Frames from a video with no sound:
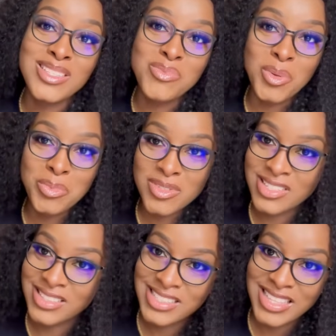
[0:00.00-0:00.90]
purpose
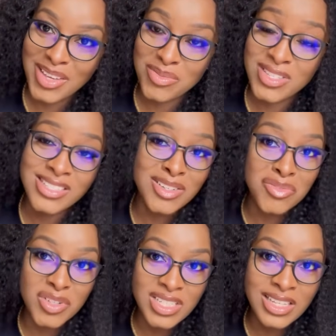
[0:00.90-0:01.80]
in this life? Isn't it
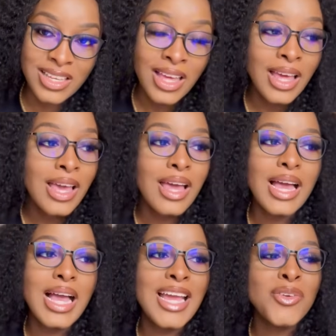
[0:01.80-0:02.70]
funny?
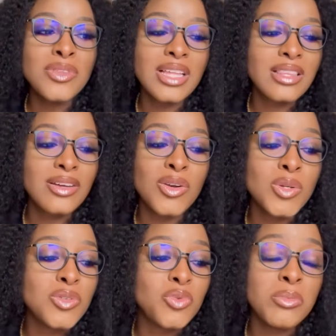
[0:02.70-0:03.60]
I know that there are
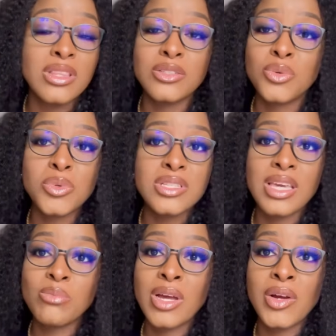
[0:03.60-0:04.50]
lots of women that don't want to
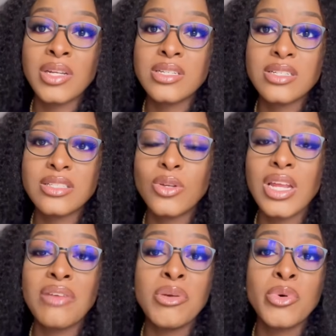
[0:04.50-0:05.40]
get married. Not
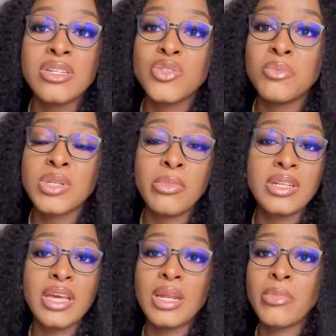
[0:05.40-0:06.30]
everybody dreams about
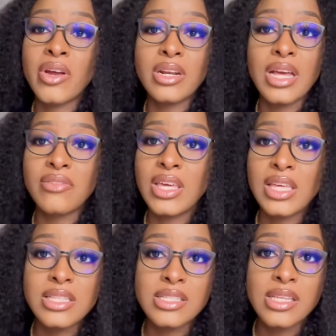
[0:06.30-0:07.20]
getting married and having
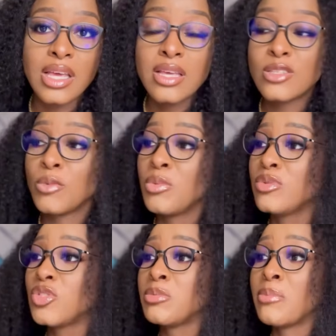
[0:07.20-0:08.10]
kids. Some people
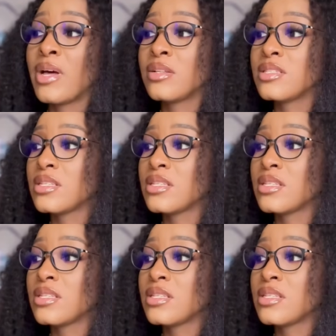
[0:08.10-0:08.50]
dream about